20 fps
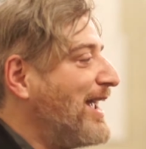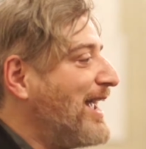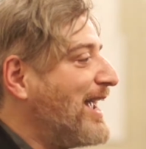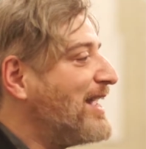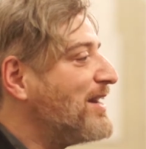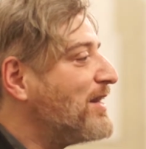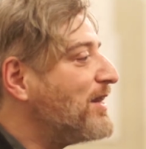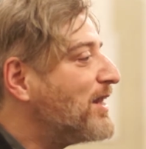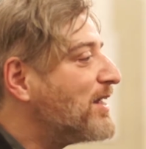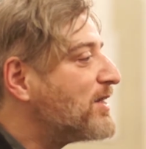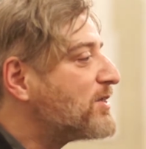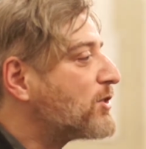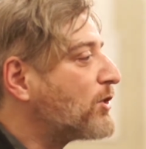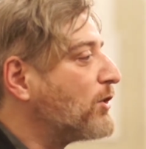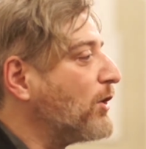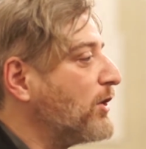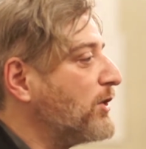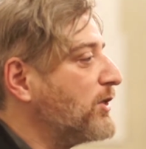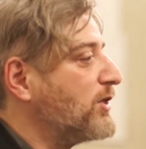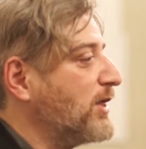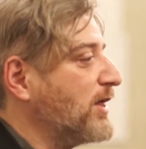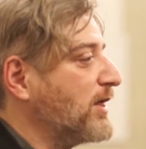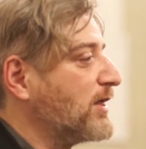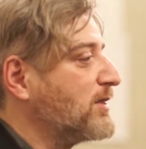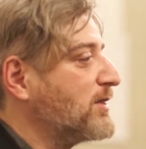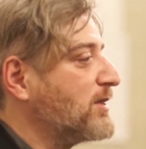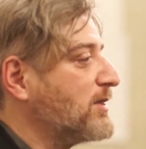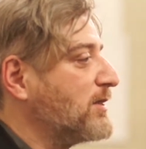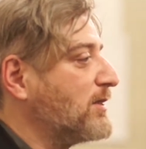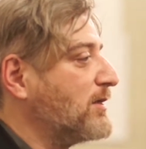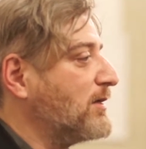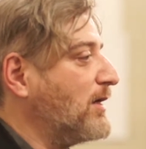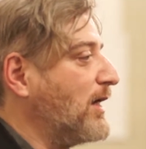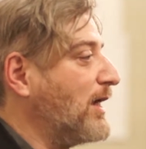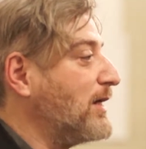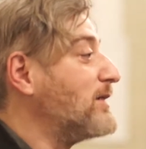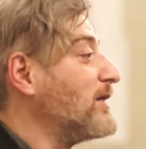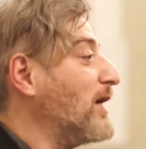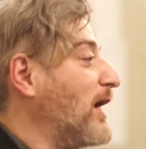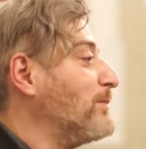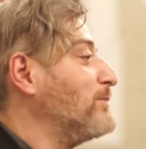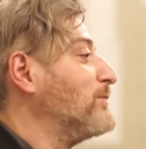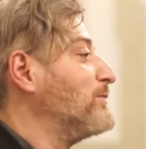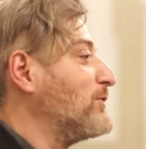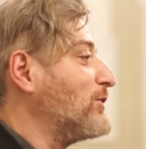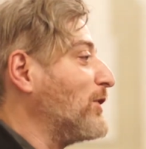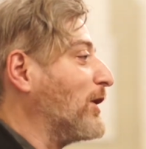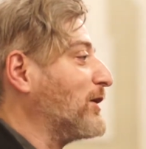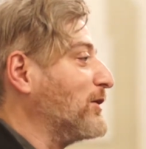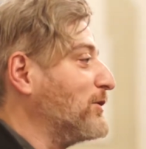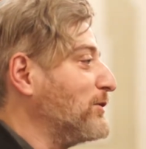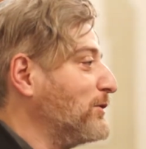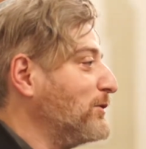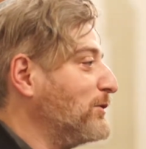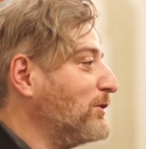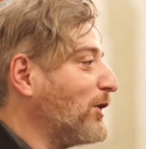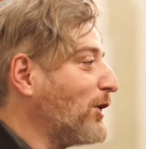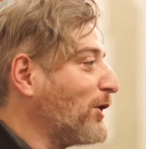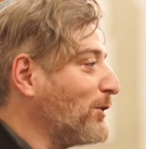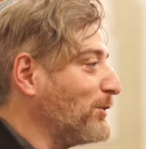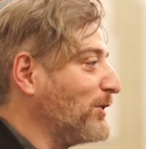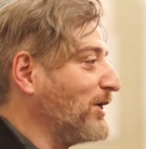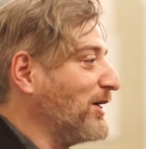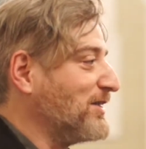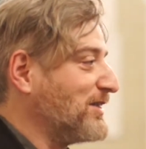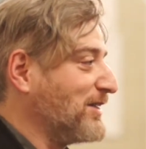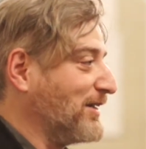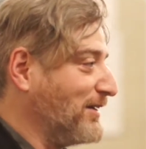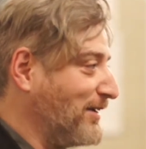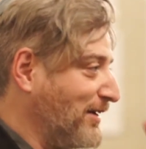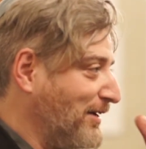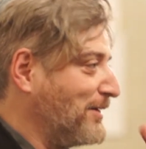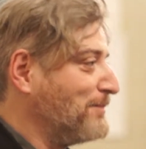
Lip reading: In this context, and I'm talking to you not only as